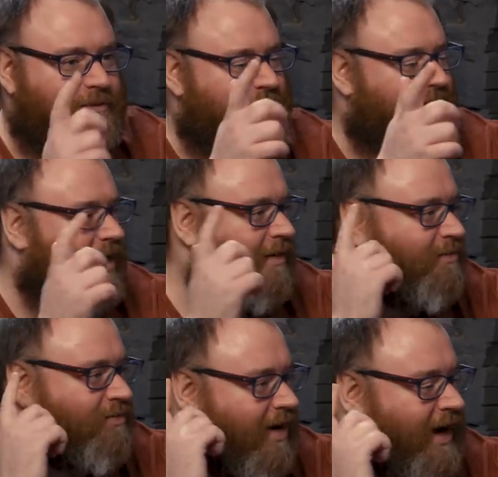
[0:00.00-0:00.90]
right from a
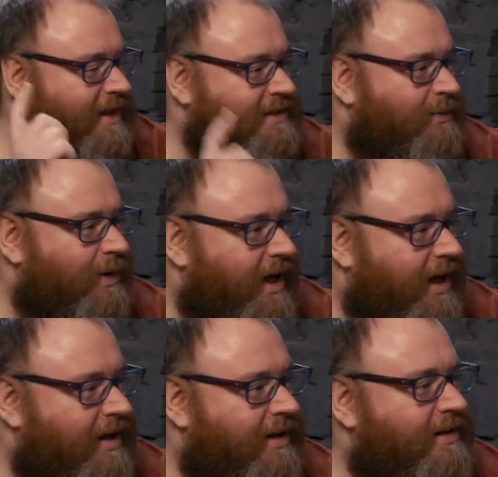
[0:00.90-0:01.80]
gun right next to her
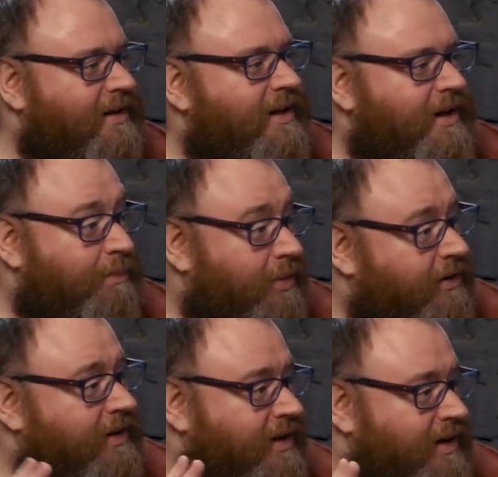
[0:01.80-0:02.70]
ear that
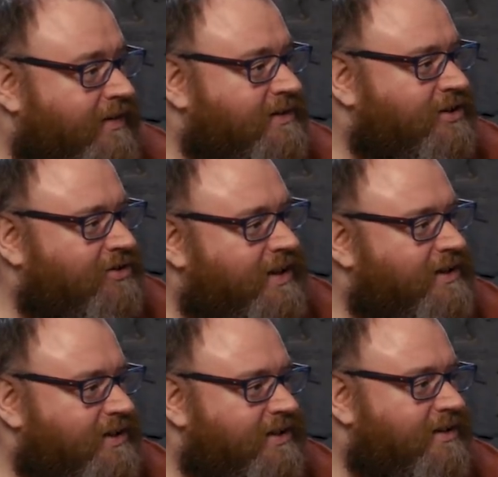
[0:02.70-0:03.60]
broke her
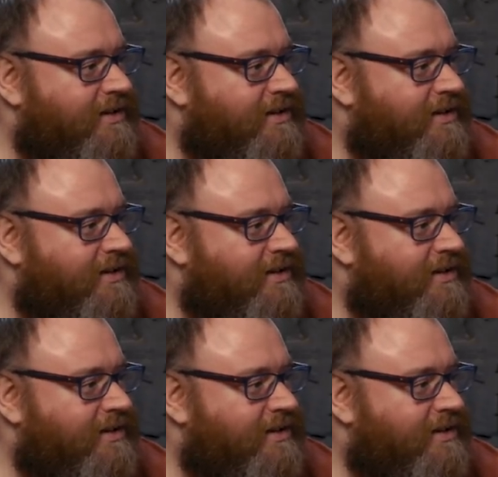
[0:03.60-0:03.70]
concentration mm.